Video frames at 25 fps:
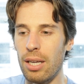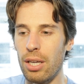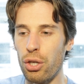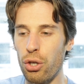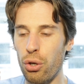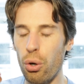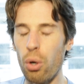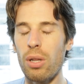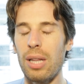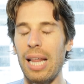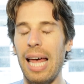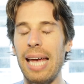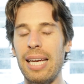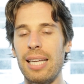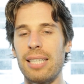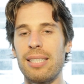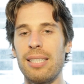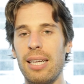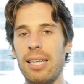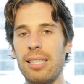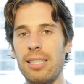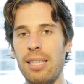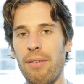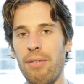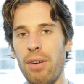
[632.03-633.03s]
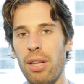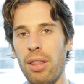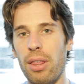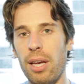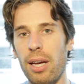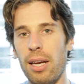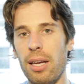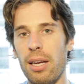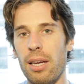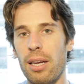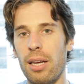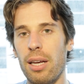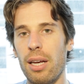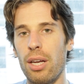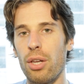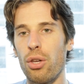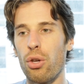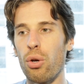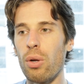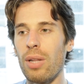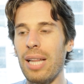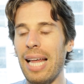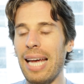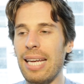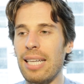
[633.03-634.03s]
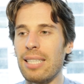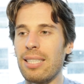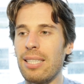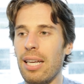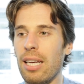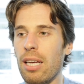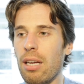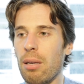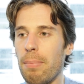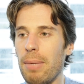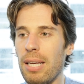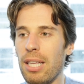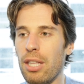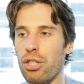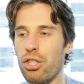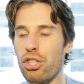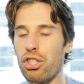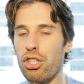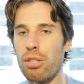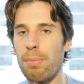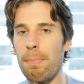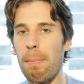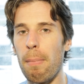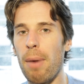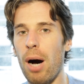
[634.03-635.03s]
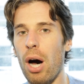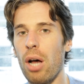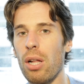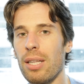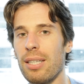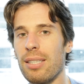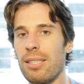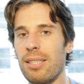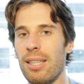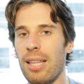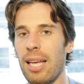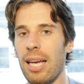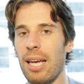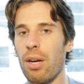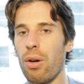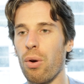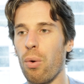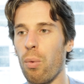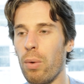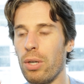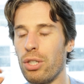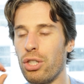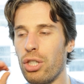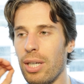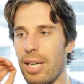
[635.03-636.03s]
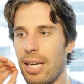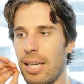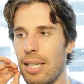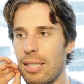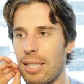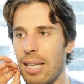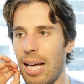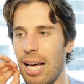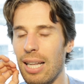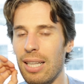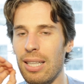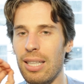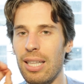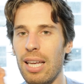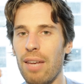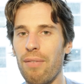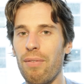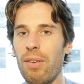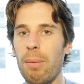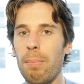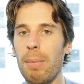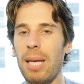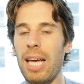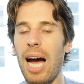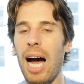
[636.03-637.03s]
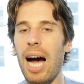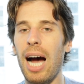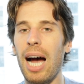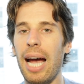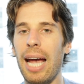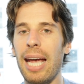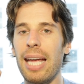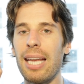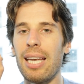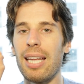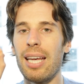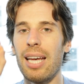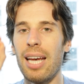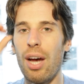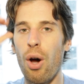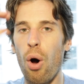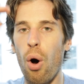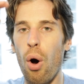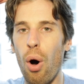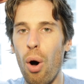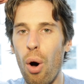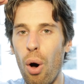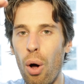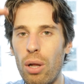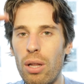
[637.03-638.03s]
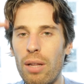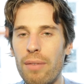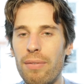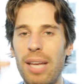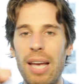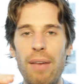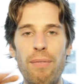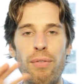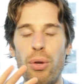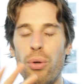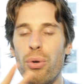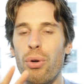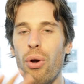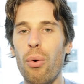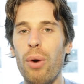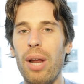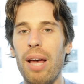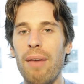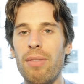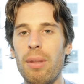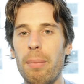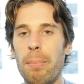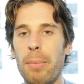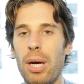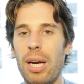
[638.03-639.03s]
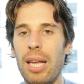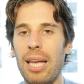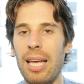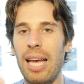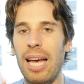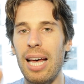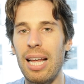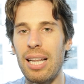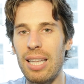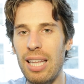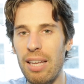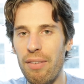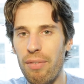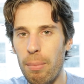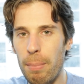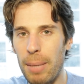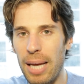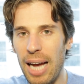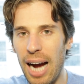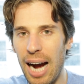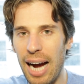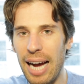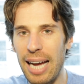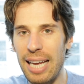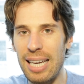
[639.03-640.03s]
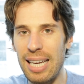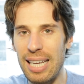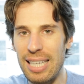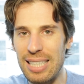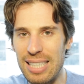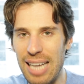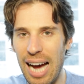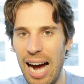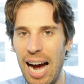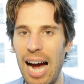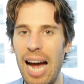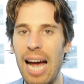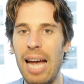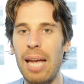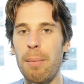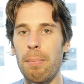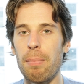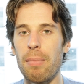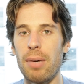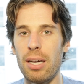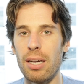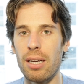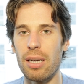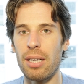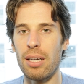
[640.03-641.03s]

your legacy is everything. Your legacy could be the smallest thing, which is leaving behind if you don't have the money, leaving behind time